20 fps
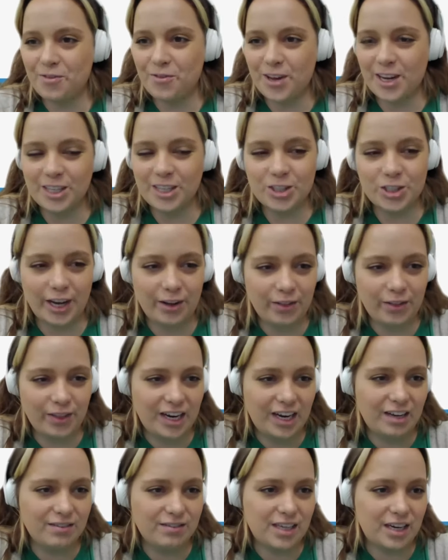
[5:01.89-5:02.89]
fake child that I
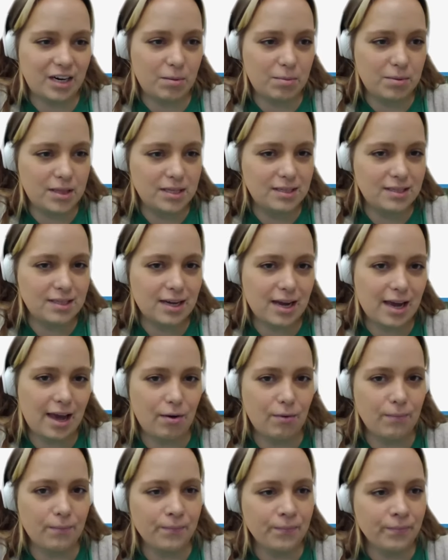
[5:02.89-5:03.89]
have set up in this
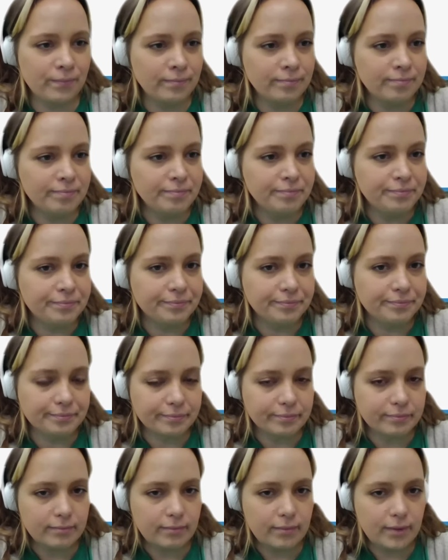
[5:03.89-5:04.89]
account.
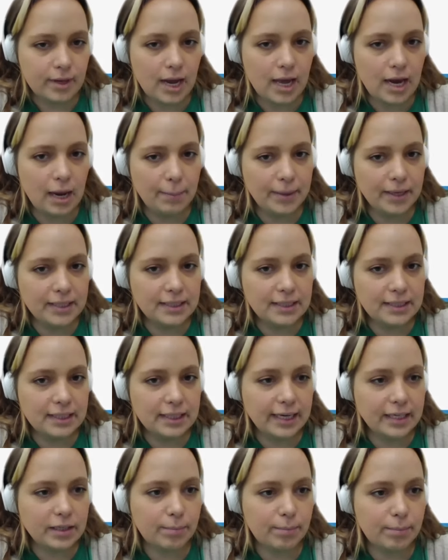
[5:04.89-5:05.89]
And I'm going to
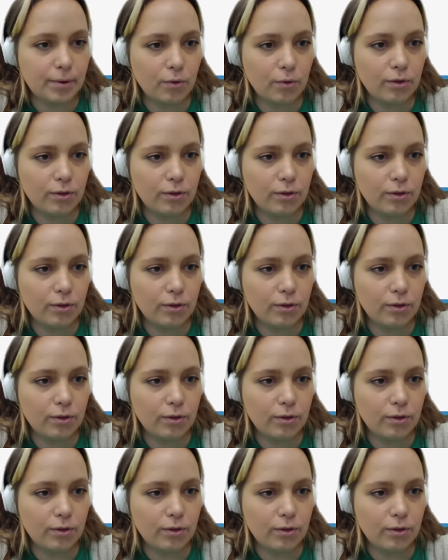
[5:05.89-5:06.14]
select both